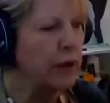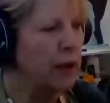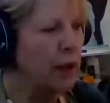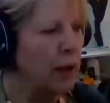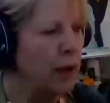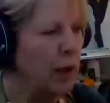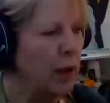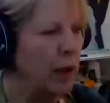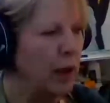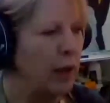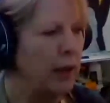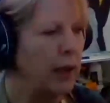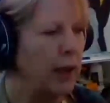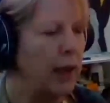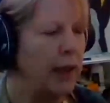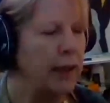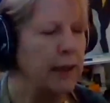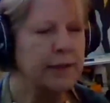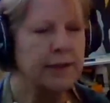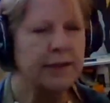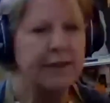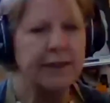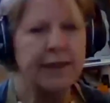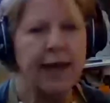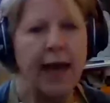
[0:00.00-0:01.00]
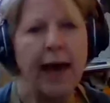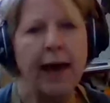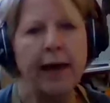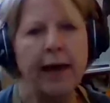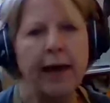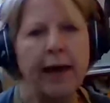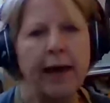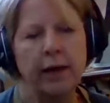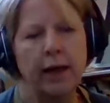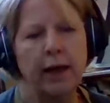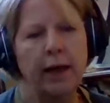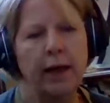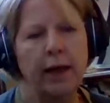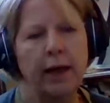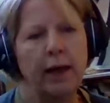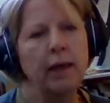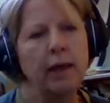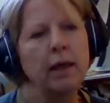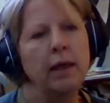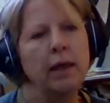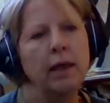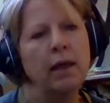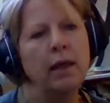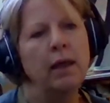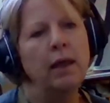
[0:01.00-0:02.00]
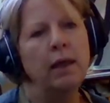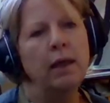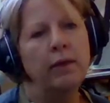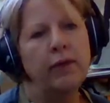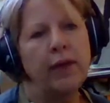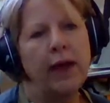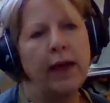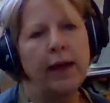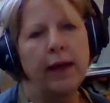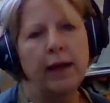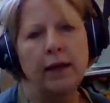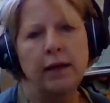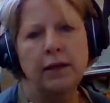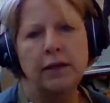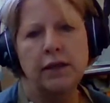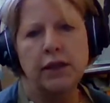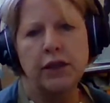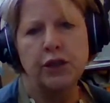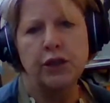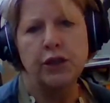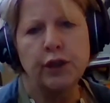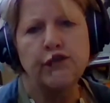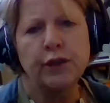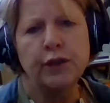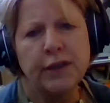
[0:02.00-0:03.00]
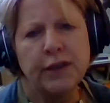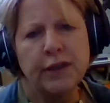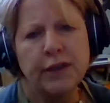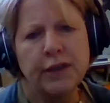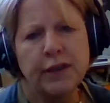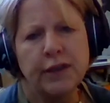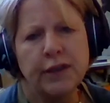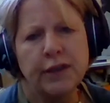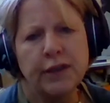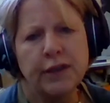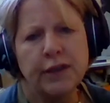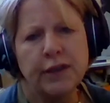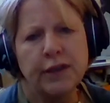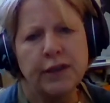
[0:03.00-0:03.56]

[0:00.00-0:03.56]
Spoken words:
call on Saturday that, did you see it,